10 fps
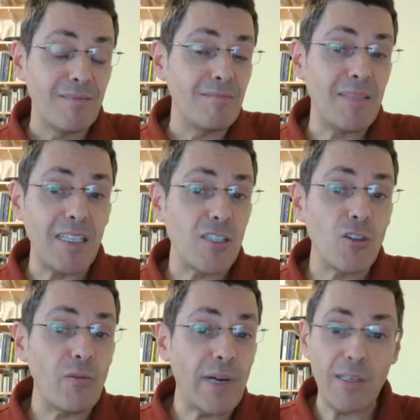there is
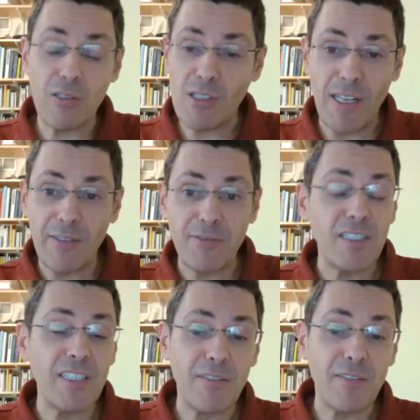no virus left in
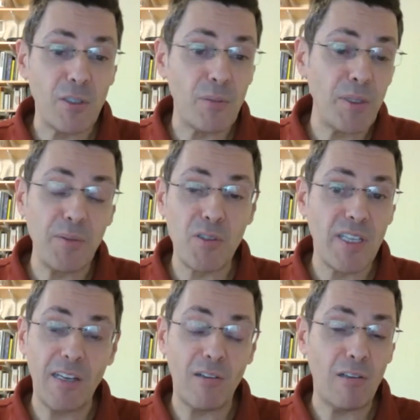the air from the previous
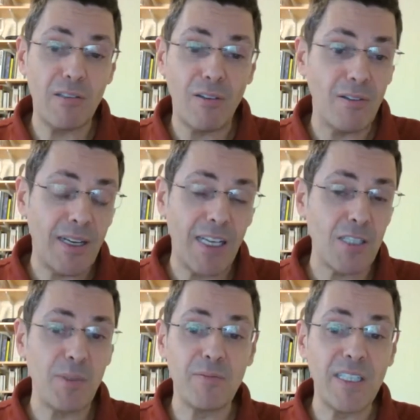day, although it has
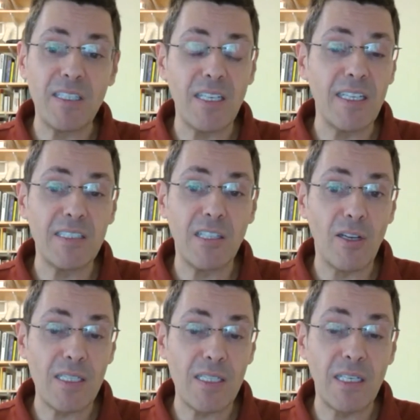been ventilated or
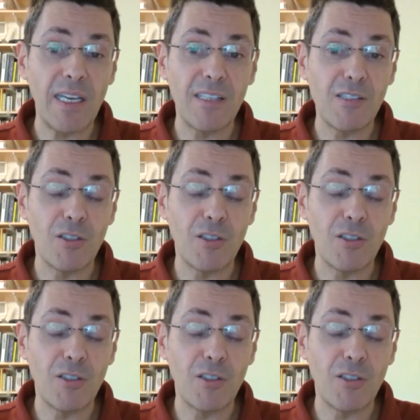has decayed.